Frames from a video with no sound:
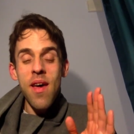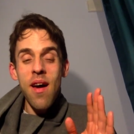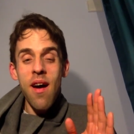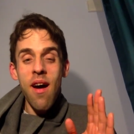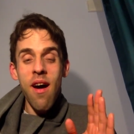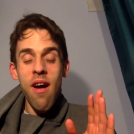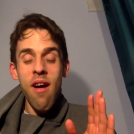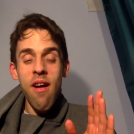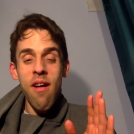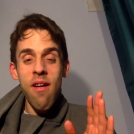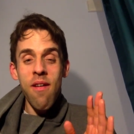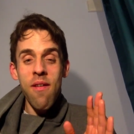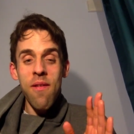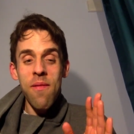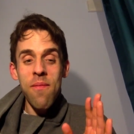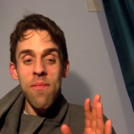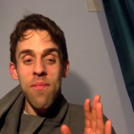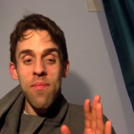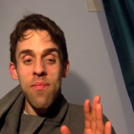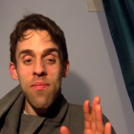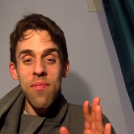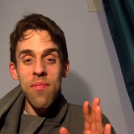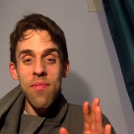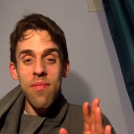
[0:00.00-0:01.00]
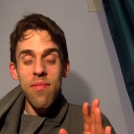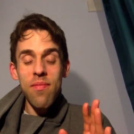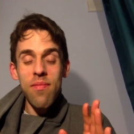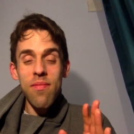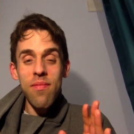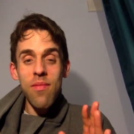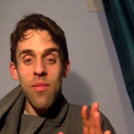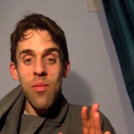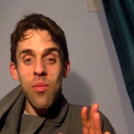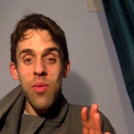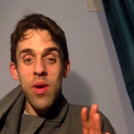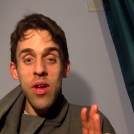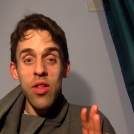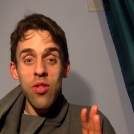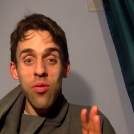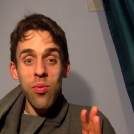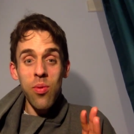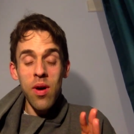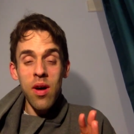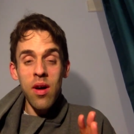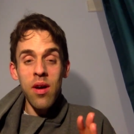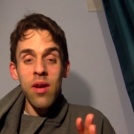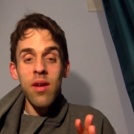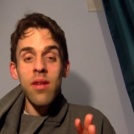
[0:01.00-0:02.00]
um, which
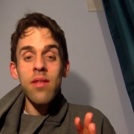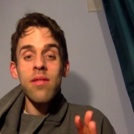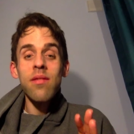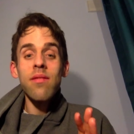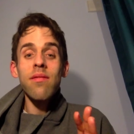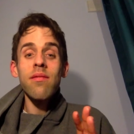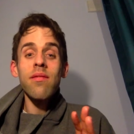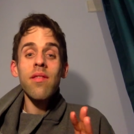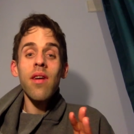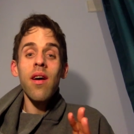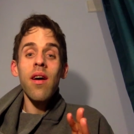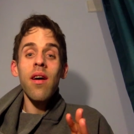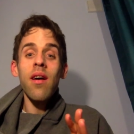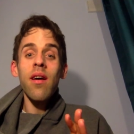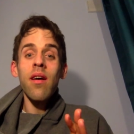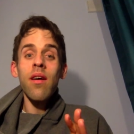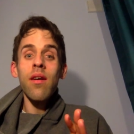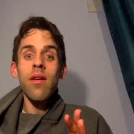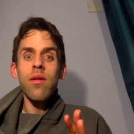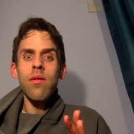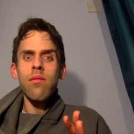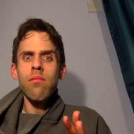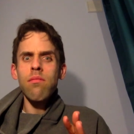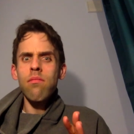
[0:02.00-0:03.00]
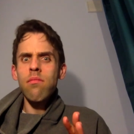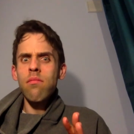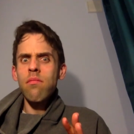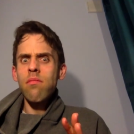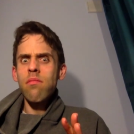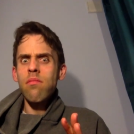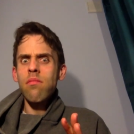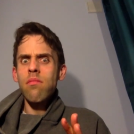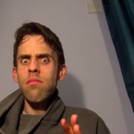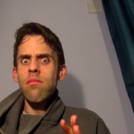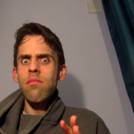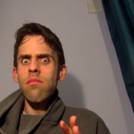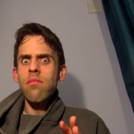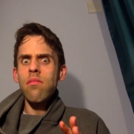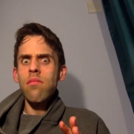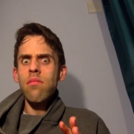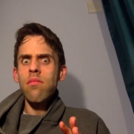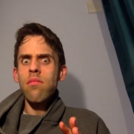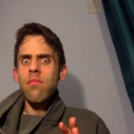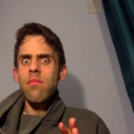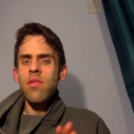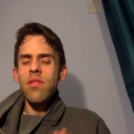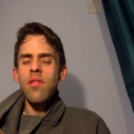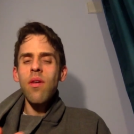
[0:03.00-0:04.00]
were um,
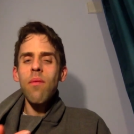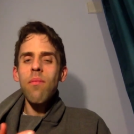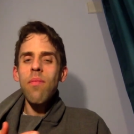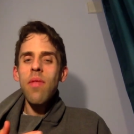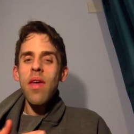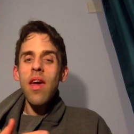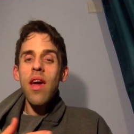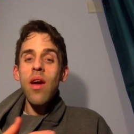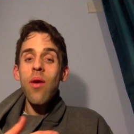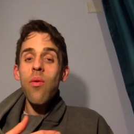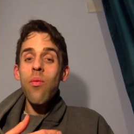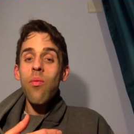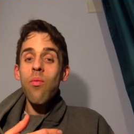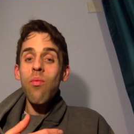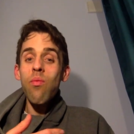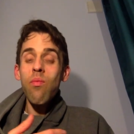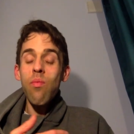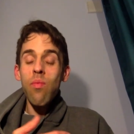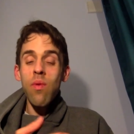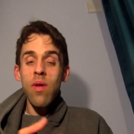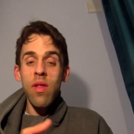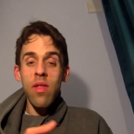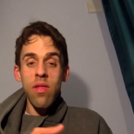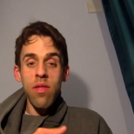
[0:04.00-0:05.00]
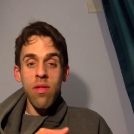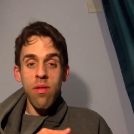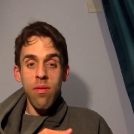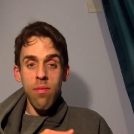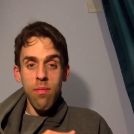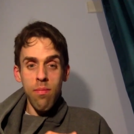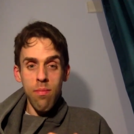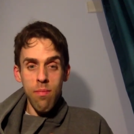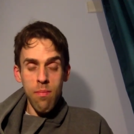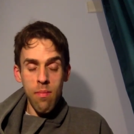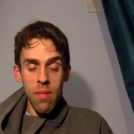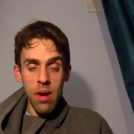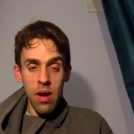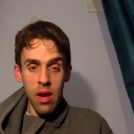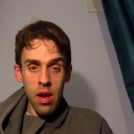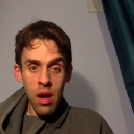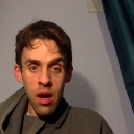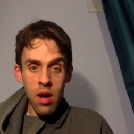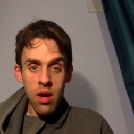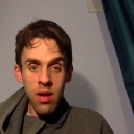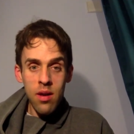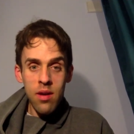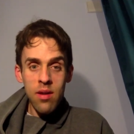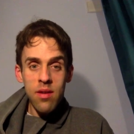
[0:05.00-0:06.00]
something with my
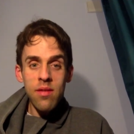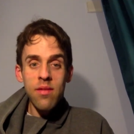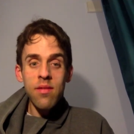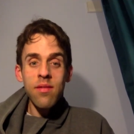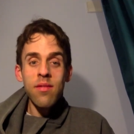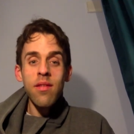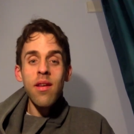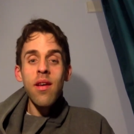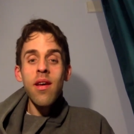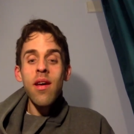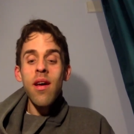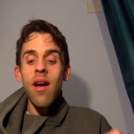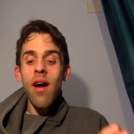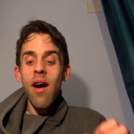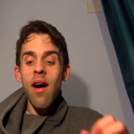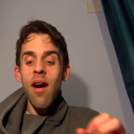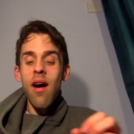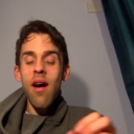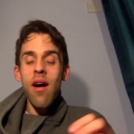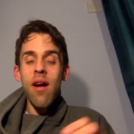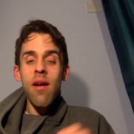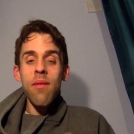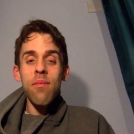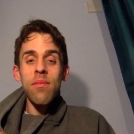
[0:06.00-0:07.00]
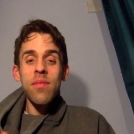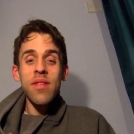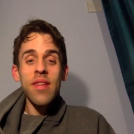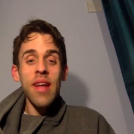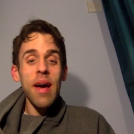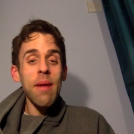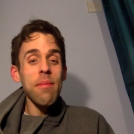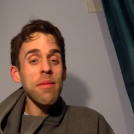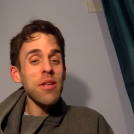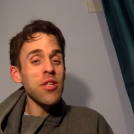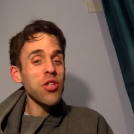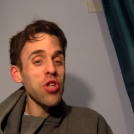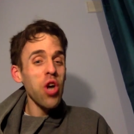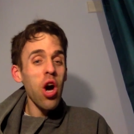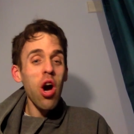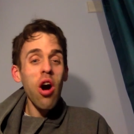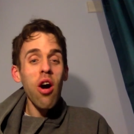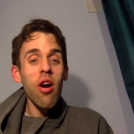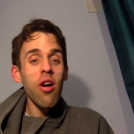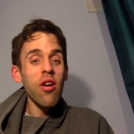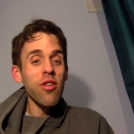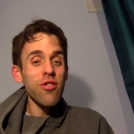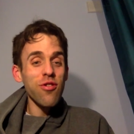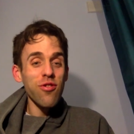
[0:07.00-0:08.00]
lungs, um, damaged
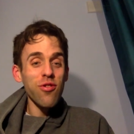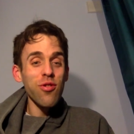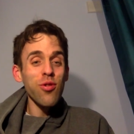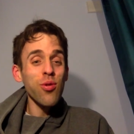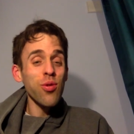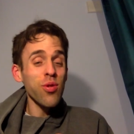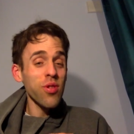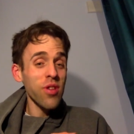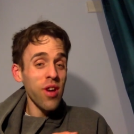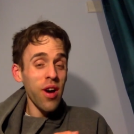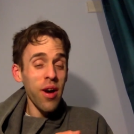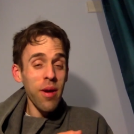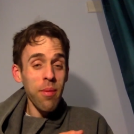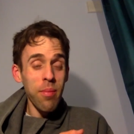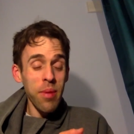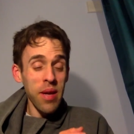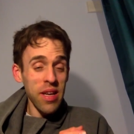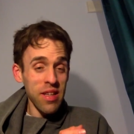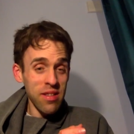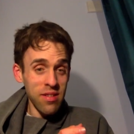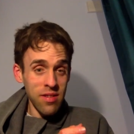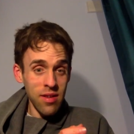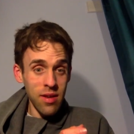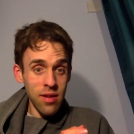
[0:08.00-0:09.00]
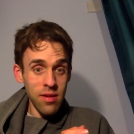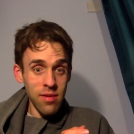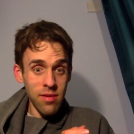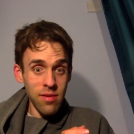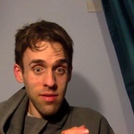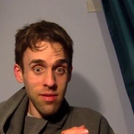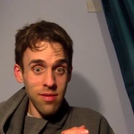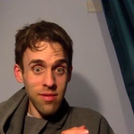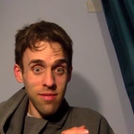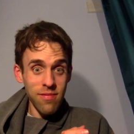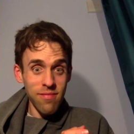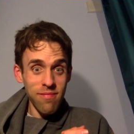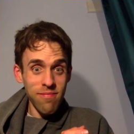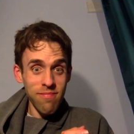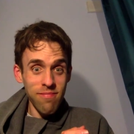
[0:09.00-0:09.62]
heart, or diabetes.